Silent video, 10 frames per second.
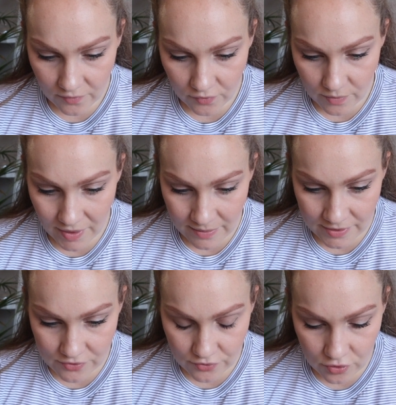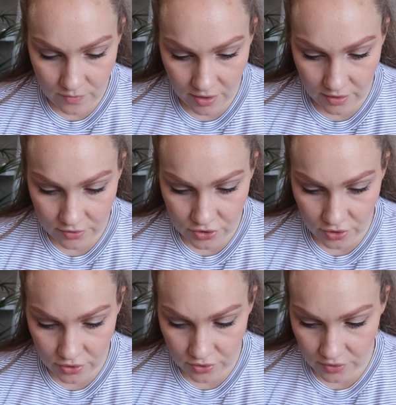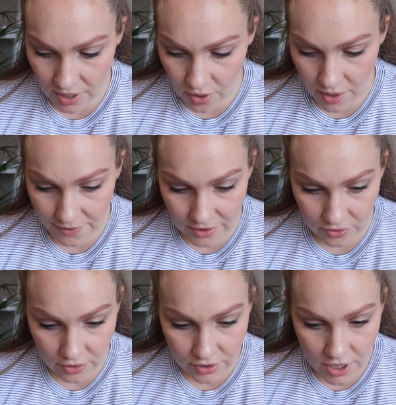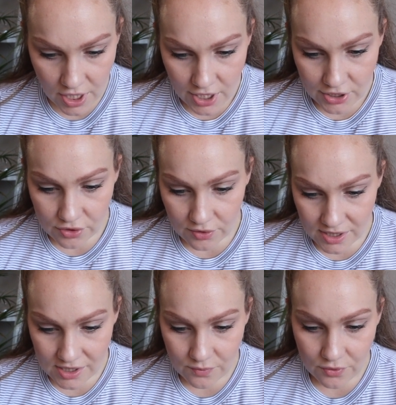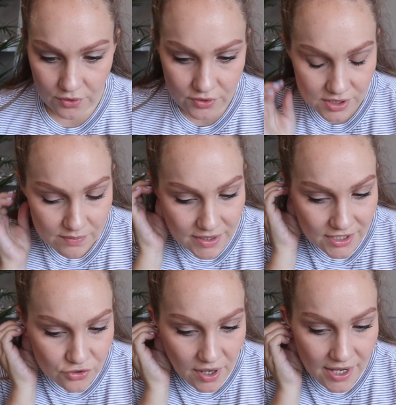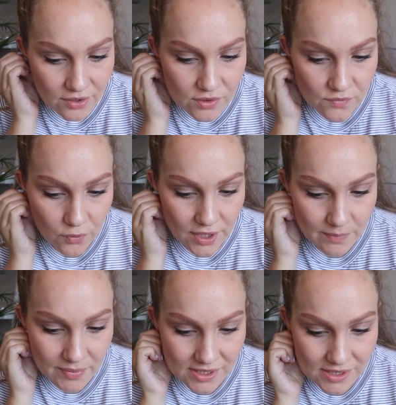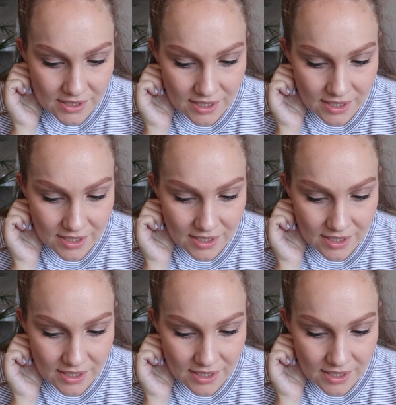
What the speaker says: for the baby's room. I'll show you now how they look. So these were just mini triangles, 48 pieces,